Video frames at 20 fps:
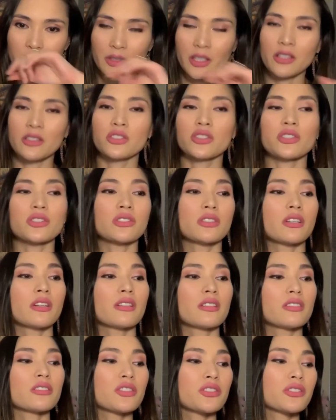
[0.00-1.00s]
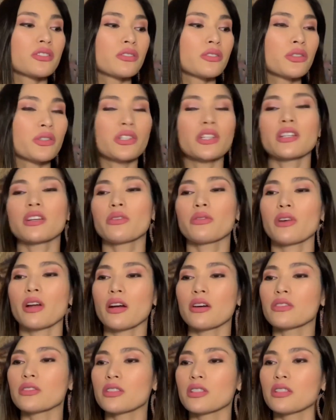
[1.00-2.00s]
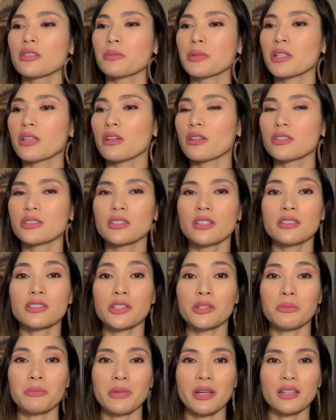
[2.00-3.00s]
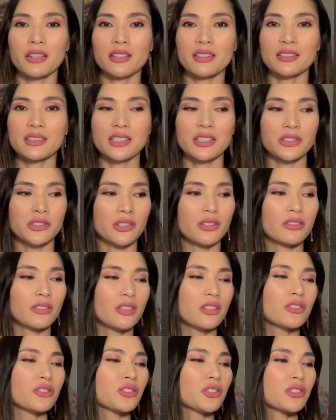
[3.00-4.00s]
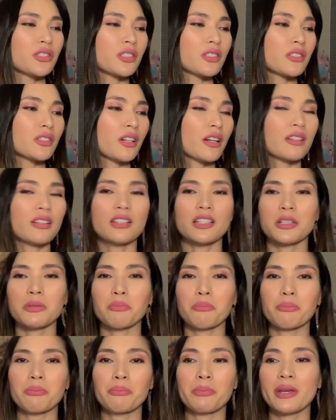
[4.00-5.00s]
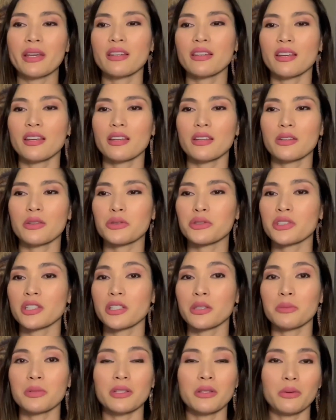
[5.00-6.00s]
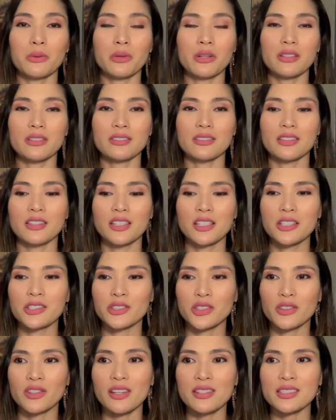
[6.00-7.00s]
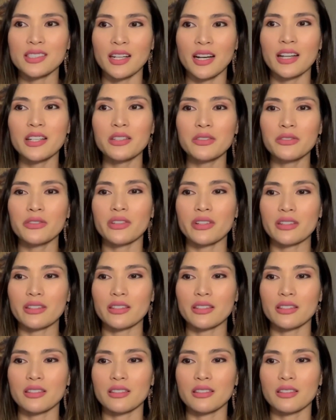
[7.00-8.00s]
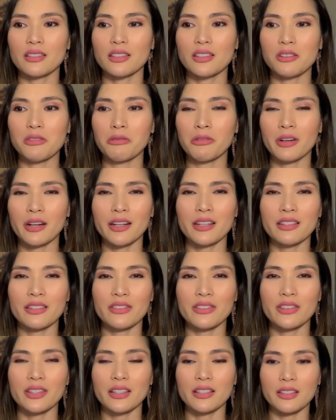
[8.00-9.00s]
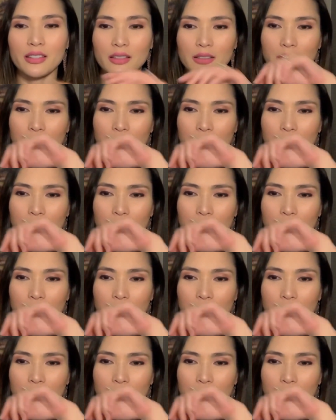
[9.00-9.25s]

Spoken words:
and she's like just looking around because it's her mating season, and just kind of like picking who's gonna be the one. So that's kind of like what I think,